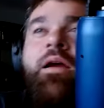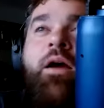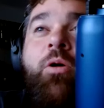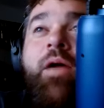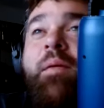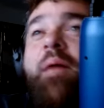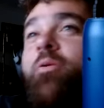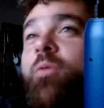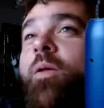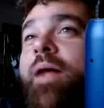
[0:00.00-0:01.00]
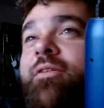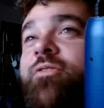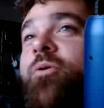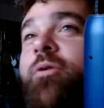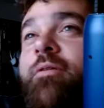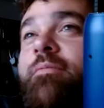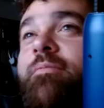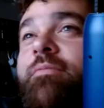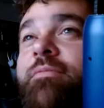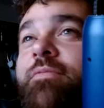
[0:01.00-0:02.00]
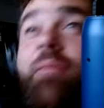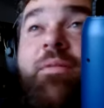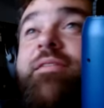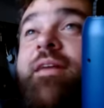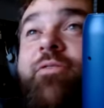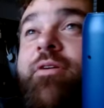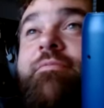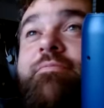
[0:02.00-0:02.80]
Okay, maybe the rollout's shorter. Something's different.